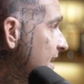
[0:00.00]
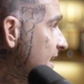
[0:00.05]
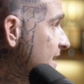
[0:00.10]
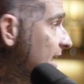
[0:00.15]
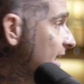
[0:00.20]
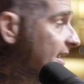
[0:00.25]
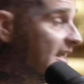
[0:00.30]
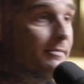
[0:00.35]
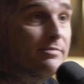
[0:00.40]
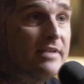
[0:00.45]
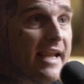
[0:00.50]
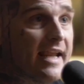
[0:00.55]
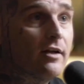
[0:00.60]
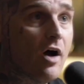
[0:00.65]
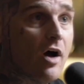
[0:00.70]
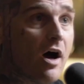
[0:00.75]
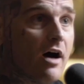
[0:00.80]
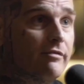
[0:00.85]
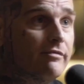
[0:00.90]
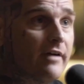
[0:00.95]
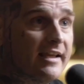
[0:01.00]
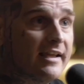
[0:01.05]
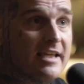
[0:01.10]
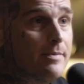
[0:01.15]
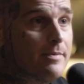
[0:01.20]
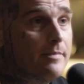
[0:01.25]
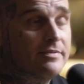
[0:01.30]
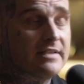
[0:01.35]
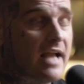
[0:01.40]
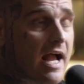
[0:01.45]
And I and I keep taking off. I
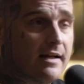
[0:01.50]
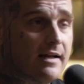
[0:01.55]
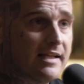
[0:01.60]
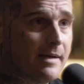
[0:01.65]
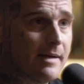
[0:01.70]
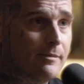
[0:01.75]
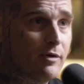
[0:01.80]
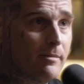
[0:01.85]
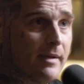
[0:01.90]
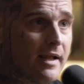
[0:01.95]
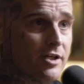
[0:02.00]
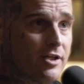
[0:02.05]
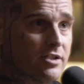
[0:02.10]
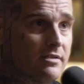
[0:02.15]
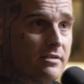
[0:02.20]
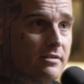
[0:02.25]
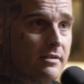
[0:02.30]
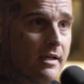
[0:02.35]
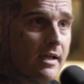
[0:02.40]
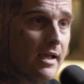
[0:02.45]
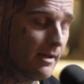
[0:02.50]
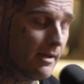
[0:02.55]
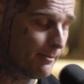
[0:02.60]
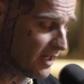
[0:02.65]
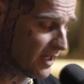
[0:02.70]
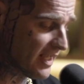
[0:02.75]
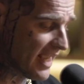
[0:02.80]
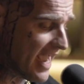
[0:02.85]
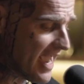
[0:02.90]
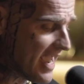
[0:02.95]
keep absconding on probation.
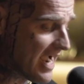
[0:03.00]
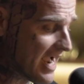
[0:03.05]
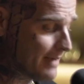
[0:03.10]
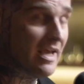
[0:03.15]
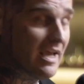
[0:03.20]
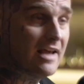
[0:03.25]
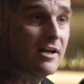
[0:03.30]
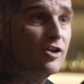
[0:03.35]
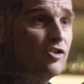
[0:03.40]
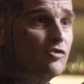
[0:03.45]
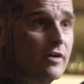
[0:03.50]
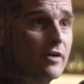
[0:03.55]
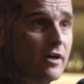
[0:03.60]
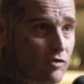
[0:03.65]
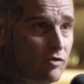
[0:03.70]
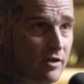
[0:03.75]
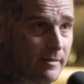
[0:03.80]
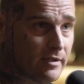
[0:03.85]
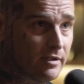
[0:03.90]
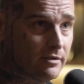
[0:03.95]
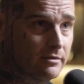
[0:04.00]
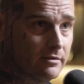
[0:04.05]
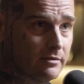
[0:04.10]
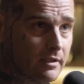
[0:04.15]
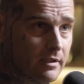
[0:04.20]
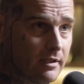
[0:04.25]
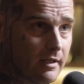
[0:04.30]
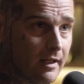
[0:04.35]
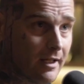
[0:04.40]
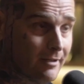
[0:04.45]
But hey, I'm not a career criminal.
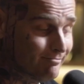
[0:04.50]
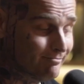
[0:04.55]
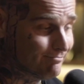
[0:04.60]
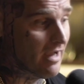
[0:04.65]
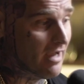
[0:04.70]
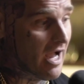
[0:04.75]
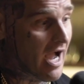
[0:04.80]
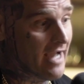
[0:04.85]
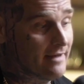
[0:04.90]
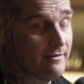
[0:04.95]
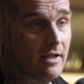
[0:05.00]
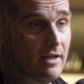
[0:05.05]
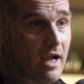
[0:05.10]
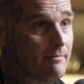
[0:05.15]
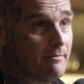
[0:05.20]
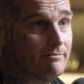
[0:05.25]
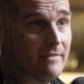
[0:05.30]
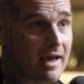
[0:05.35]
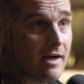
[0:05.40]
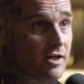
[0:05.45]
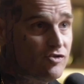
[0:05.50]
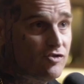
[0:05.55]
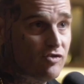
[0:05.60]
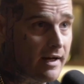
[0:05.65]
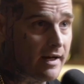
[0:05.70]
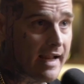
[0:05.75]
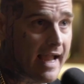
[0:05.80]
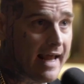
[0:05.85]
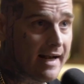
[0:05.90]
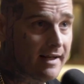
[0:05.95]
I I'm not a
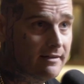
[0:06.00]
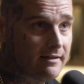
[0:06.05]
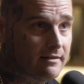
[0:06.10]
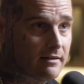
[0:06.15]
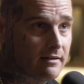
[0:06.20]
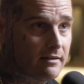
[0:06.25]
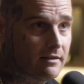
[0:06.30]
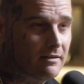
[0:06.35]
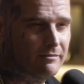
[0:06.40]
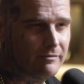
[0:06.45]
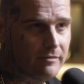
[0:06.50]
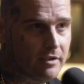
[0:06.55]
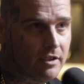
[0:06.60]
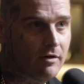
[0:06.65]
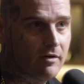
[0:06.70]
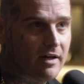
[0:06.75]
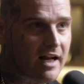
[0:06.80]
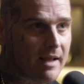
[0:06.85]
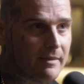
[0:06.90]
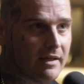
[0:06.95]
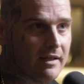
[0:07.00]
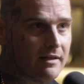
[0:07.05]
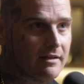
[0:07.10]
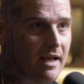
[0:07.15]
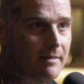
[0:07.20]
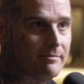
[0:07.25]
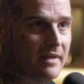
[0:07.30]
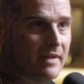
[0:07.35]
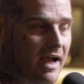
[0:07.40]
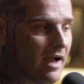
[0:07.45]
drug addict. You know what I mean?
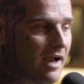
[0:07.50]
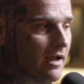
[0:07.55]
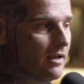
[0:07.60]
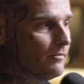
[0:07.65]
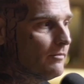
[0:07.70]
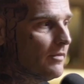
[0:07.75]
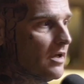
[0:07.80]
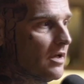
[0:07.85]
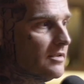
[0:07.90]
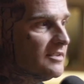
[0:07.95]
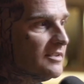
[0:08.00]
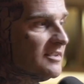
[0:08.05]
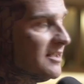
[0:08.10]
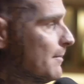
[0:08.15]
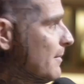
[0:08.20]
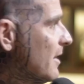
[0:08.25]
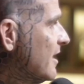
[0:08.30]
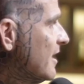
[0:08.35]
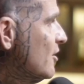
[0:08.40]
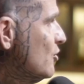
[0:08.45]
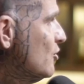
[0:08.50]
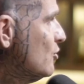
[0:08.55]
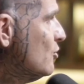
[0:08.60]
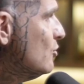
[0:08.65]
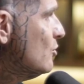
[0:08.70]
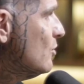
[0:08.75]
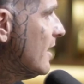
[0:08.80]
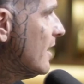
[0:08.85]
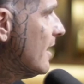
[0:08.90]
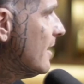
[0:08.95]
I'm not somebody
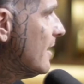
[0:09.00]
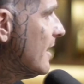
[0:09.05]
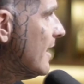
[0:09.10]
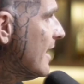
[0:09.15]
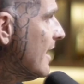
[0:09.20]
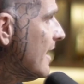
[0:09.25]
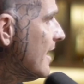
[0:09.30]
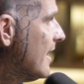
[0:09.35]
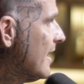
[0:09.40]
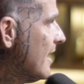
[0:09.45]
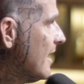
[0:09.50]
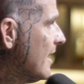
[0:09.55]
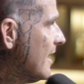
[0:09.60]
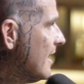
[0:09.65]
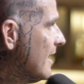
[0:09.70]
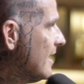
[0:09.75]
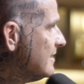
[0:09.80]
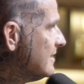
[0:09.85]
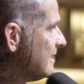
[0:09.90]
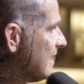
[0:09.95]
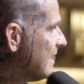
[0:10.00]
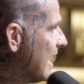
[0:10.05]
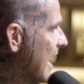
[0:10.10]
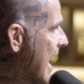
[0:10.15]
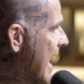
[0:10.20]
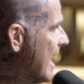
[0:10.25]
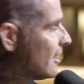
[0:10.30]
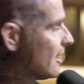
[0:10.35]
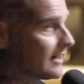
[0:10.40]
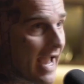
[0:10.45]
who is in the
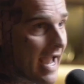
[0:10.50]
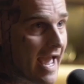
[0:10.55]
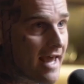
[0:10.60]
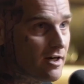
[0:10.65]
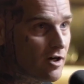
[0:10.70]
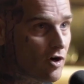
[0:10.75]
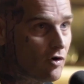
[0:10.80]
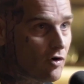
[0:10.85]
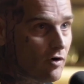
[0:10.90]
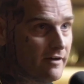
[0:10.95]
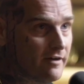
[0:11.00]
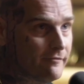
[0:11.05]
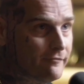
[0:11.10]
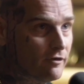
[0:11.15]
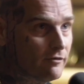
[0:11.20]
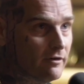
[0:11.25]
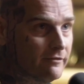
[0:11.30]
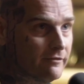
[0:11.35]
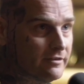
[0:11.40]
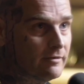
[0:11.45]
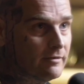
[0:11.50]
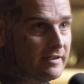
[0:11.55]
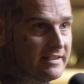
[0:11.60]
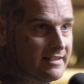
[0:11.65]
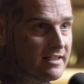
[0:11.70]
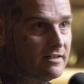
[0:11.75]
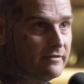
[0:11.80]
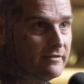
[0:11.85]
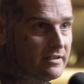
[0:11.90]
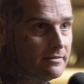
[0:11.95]
higher category for
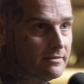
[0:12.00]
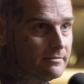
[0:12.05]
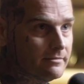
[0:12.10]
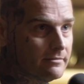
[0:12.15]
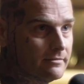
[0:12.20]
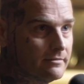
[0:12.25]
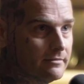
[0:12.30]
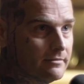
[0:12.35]
recidivism.